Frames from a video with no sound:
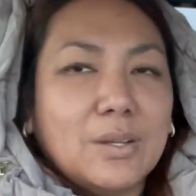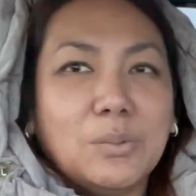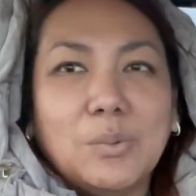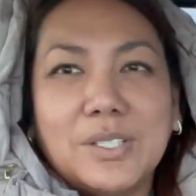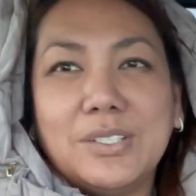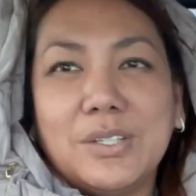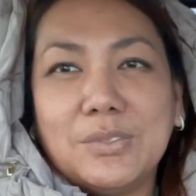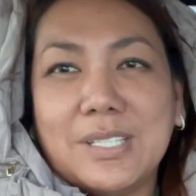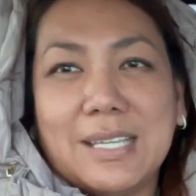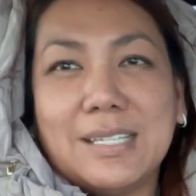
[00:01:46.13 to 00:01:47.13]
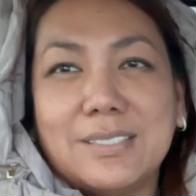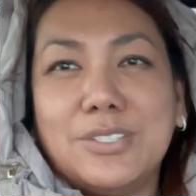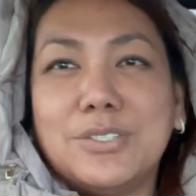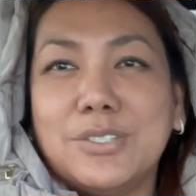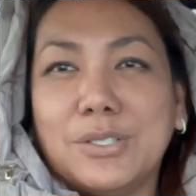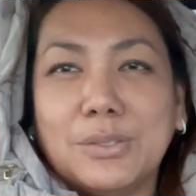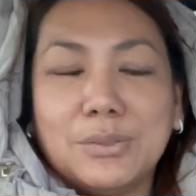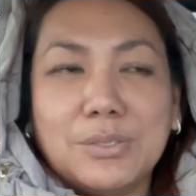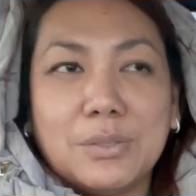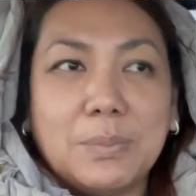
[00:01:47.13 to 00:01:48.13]
What do you need to
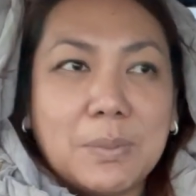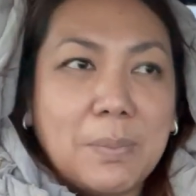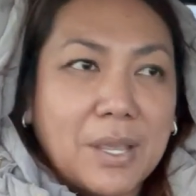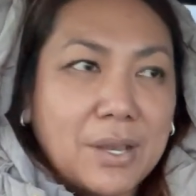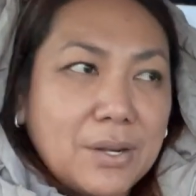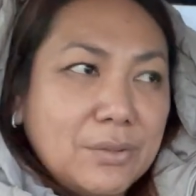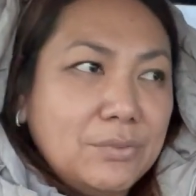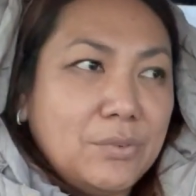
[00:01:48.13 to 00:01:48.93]
do to prepare